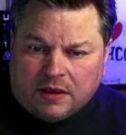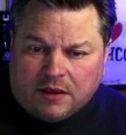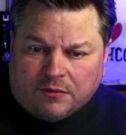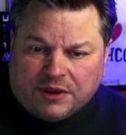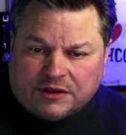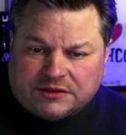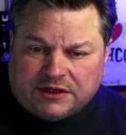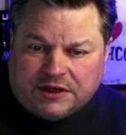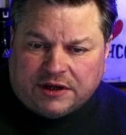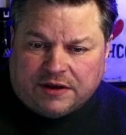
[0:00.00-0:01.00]
We can
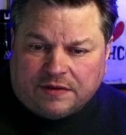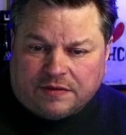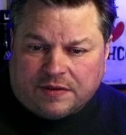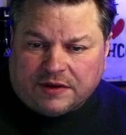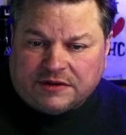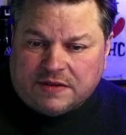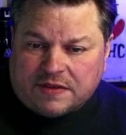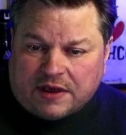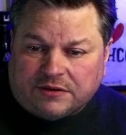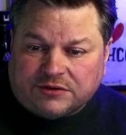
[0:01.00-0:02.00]
see here
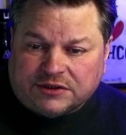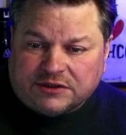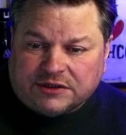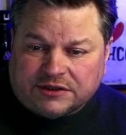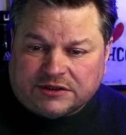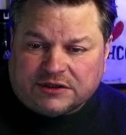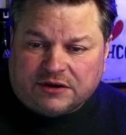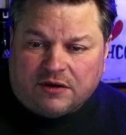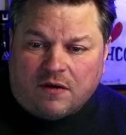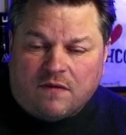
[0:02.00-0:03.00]
13,000, it's
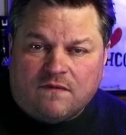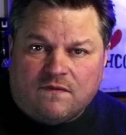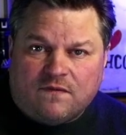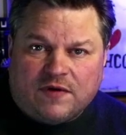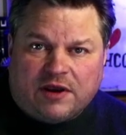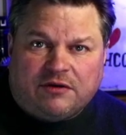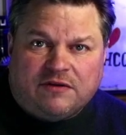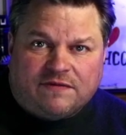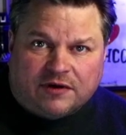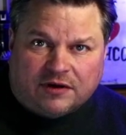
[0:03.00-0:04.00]
very
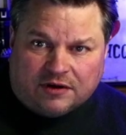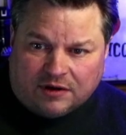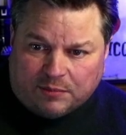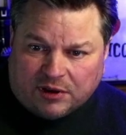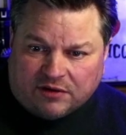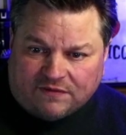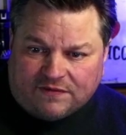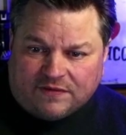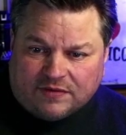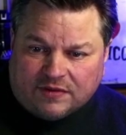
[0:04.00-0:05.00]
far above